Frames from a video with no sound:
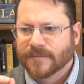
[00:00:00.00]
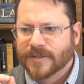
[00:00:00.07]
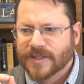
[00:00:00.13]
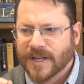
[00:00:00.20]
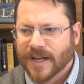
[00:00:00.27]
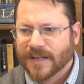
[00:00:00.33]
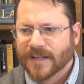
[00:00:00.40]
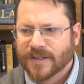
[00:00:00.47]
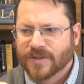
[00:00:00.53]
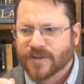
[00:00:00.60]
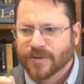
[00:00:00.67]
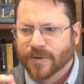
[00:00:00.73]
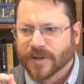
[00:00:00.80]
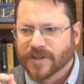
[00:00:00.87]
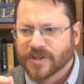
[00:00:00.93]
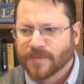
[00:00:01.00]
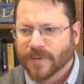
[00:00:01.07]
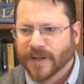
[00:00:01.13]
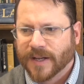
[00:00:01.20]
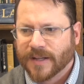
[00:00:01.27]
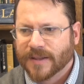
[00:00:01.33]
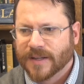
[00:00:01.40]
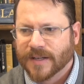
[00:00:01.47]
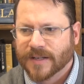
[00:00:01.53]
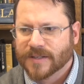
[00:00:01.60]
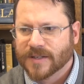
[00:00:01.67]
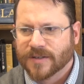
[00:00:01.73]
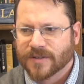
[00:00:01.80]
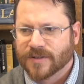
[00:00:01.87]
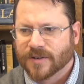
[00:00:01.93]
tended to explain
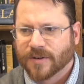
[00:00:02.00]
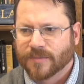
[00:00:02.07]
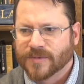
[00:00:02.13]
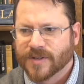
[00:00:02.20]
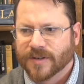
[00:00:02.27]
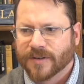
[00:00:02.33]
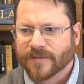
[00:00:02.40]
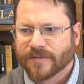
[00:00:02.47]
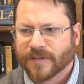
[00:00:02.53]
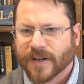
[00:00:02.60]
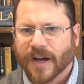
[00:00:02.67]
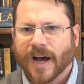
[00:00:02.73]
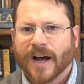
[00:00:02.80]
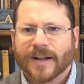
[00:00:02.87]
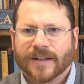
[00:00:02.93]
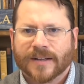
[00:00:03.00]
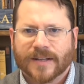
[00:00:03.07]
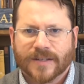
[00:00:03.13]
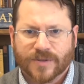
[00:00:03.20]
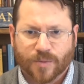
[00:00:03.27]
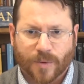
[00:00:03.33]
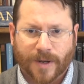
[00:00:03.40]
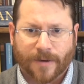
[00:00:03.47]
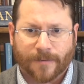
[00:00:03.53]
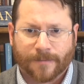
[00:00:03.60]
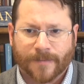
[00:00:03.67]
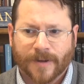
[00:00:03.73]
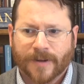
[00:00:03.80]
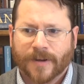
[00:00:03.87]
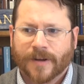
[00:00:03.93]
things in terms of God and his will.
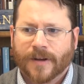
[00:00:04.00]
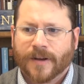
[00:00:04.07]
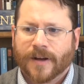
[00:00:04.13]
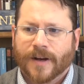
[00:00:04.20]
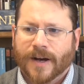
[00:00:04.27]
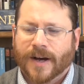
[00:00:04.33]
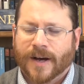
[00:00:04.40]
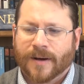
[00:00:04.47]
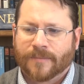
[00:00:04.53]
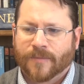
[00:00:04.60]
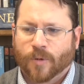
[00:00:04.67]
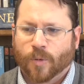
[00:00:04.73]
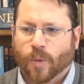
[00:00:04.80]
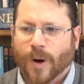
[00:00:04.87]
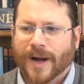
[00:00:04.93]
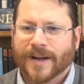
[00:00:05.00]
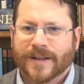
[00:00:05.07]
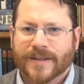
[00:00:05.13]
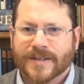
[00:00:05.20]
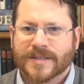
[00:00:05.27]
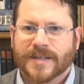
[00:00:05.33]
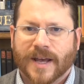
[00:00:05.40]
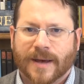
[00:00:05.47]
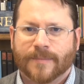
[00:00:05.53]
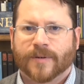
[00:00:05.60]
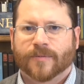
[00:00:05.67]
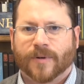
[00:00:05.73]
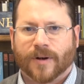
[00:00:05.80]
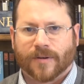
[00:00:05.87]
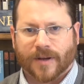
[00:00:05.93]
Why did this
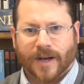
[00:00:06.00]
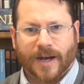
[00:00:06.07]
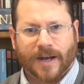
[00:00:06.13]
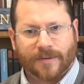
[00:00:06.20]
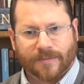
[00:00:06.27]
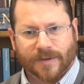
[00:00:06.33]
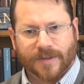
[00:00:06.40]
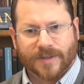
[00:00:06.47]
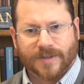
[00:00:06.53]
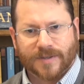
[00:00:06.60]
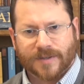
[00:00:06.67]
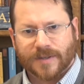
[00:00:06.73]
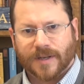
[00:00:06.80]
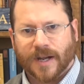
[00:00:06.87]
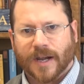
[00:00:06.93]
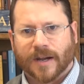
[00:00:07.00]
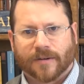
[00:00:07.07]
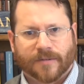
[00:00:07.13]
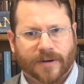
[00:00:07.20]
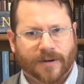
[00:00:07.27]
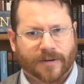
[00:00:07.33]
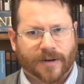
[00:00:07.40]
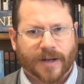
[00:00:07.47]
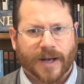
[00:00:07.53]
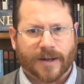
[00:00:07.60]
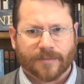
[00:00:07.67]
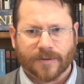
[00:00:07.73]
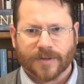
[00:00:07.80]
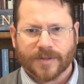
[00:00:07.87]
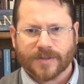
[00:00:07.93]
happen? Well, God was angry or
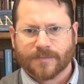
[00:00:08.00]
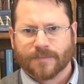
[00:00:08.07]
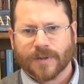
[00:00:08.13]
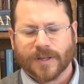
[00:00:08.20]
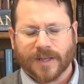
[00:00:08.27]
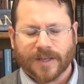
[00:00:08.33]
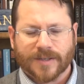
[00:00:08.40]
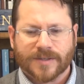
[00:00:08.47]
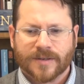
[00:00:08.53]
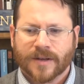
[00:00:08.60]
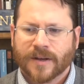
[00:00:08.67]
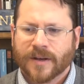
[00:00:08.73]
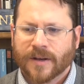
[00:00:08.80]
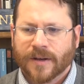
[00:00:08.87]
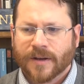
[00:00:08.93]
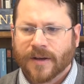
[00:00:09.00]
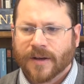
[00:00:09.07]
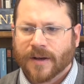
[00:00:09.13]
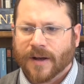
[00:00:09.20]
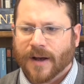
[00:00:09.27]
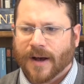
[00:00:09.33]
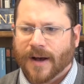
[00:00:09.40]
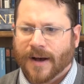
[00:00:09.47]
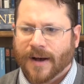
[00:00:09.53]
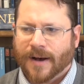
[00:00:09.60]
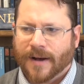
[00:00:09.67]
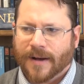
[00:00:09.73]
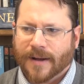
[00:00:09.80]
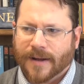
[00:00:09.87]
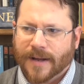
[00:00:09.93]
God was pleased.
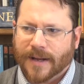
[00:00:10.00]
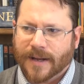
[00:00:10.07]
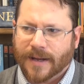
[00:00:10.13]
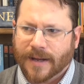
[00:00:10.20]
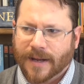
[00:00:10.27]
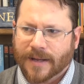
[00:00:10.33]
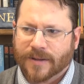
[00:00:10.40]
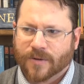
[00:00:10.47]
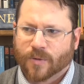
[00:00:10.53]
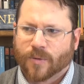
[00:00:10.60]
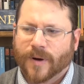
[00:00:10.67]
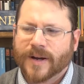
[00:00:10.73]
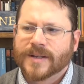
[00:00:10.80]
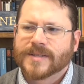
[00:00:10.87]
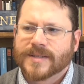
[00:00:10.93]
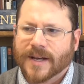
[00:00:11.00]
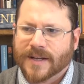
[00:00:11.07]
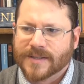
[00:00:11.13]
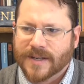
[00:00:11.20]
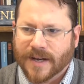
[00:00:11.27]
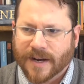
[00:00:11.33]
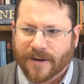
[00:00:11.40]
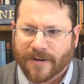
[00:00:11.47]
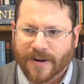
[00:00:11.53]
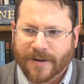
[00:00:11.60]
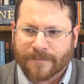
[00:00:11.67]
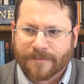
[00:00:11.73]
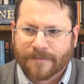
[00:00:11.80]
In the Renaissance era,